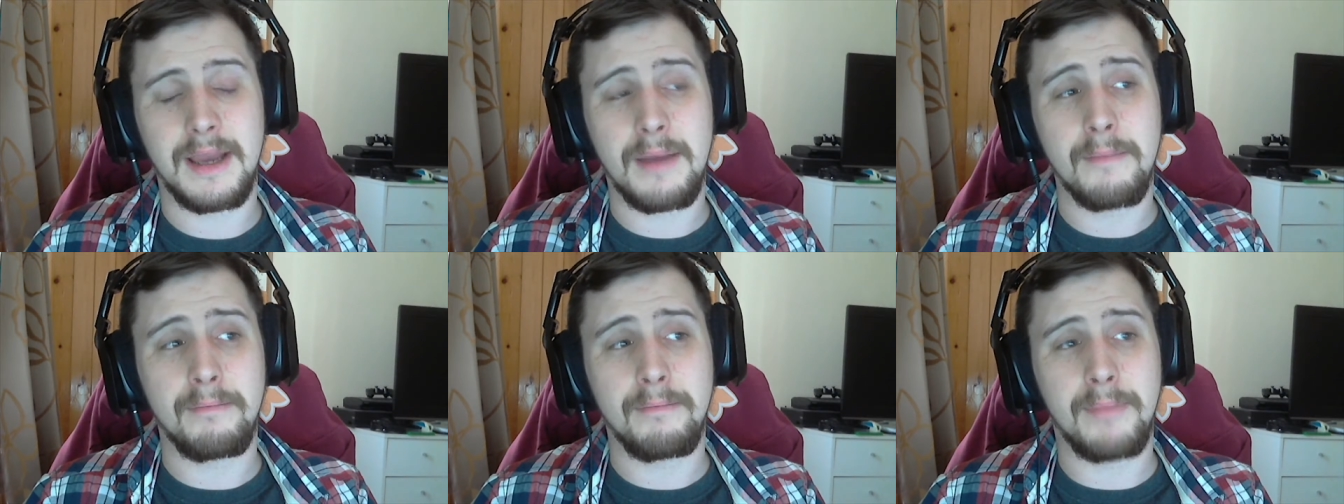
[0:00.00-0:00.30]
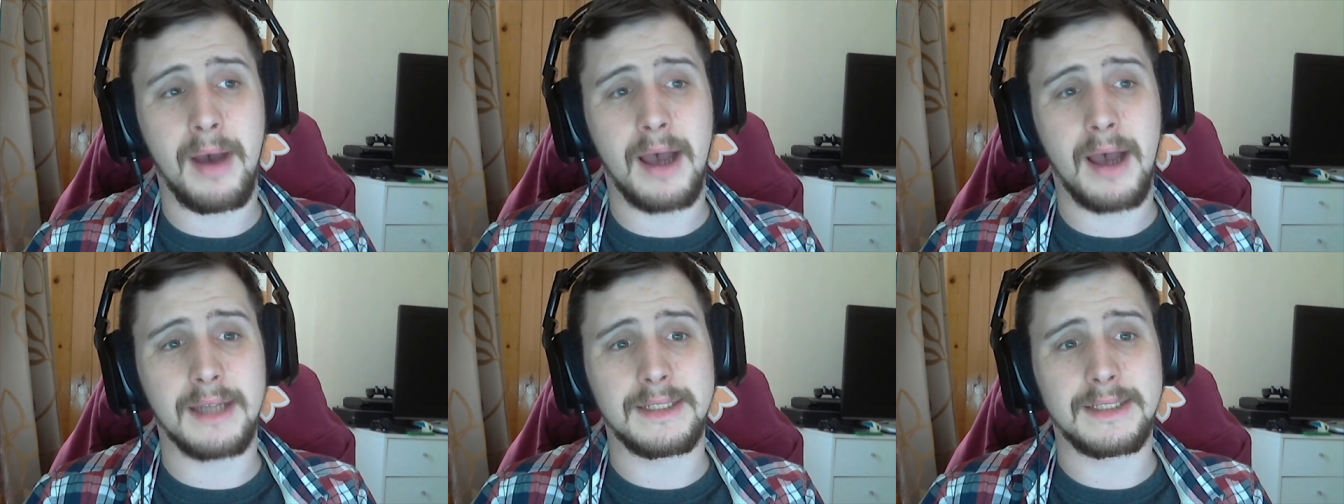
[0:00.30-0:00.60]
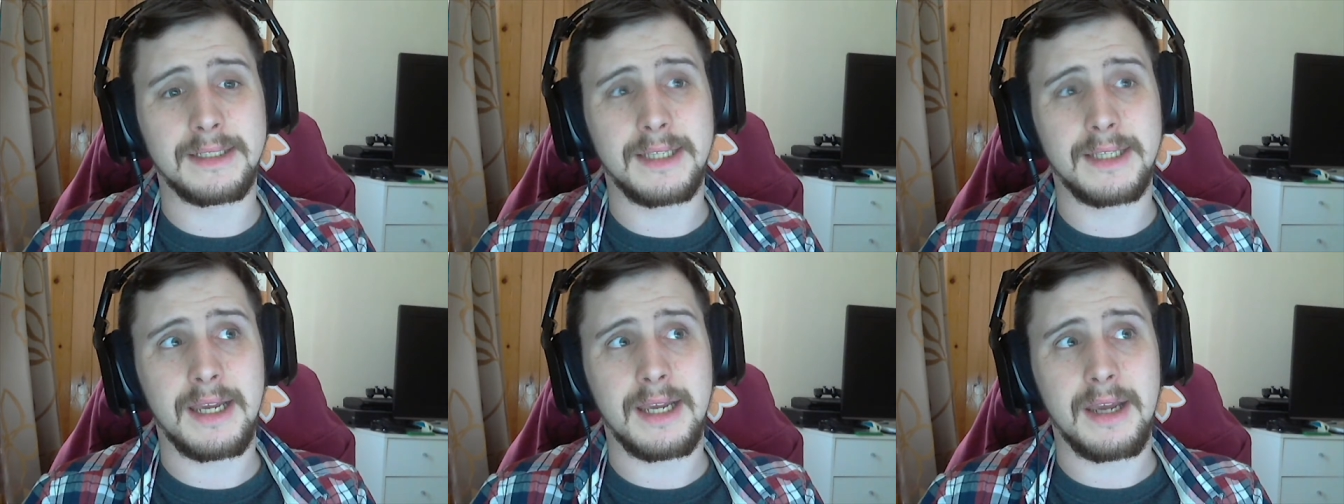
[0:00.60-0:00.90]

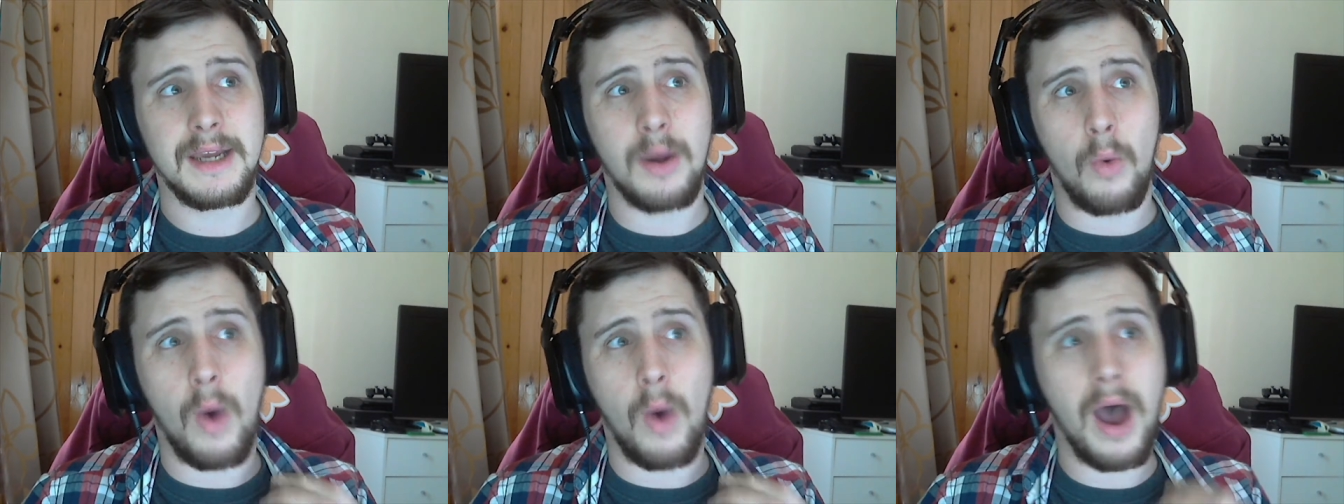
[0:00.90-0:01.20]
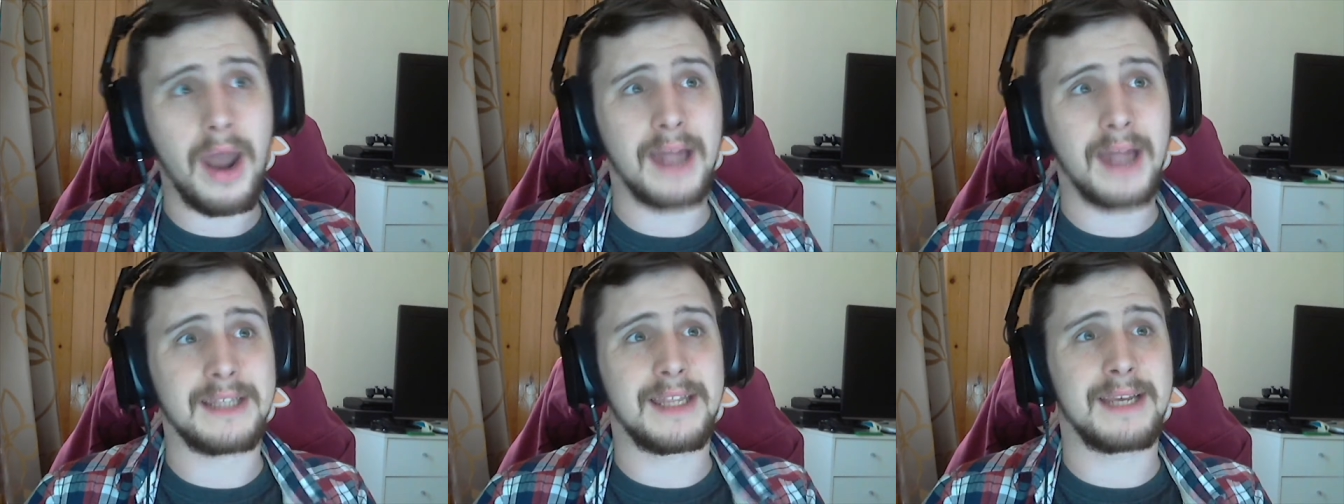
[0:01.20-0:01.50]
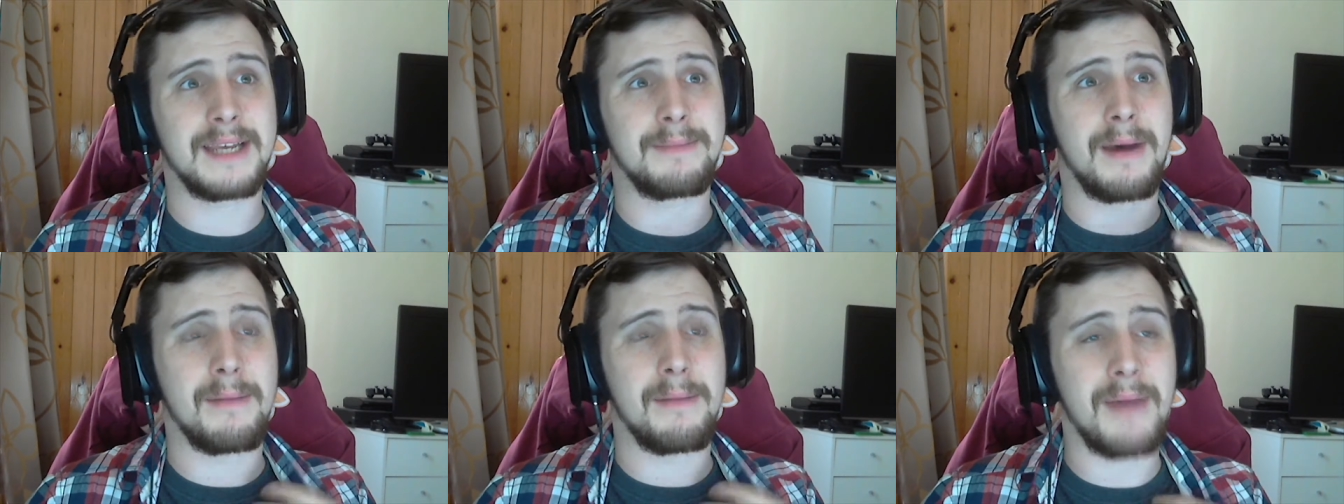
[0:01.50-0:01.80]
but what I like to
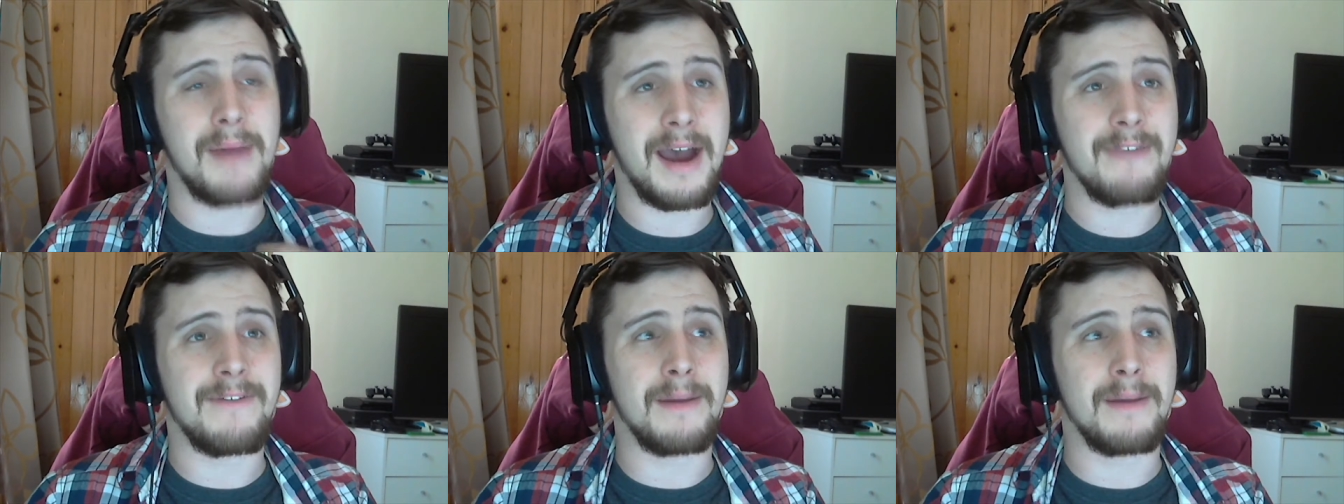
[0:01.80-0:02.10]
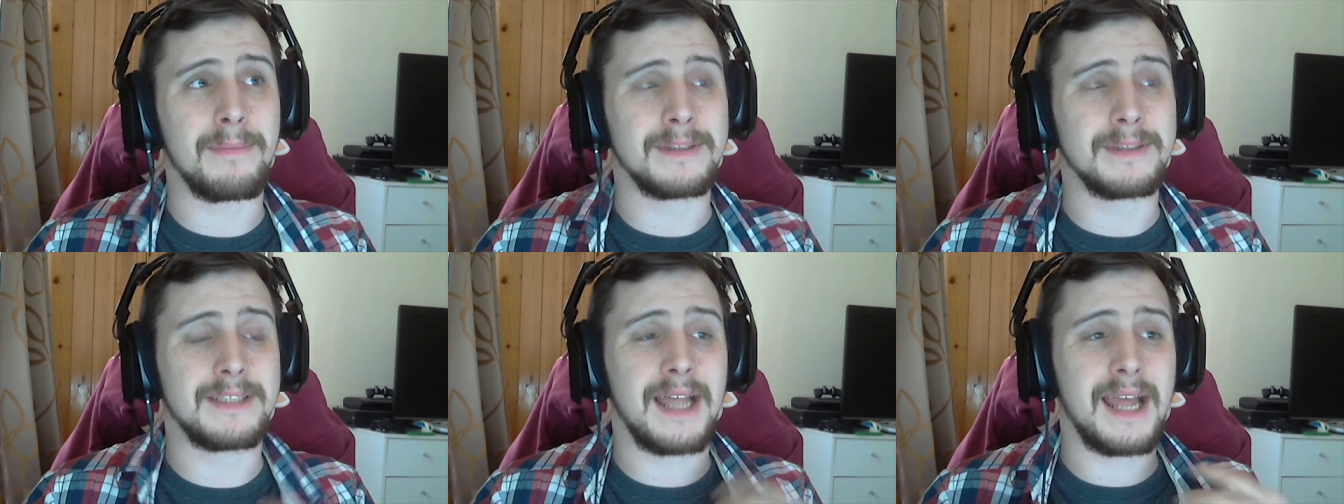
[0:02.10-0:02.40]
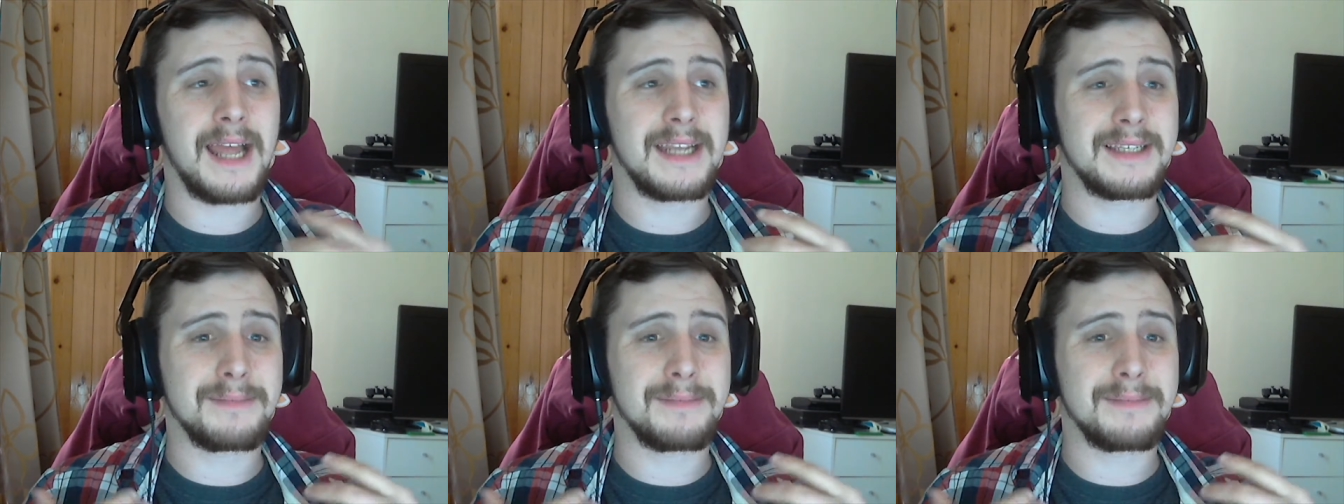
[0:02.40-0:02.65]
think about my fan base, I,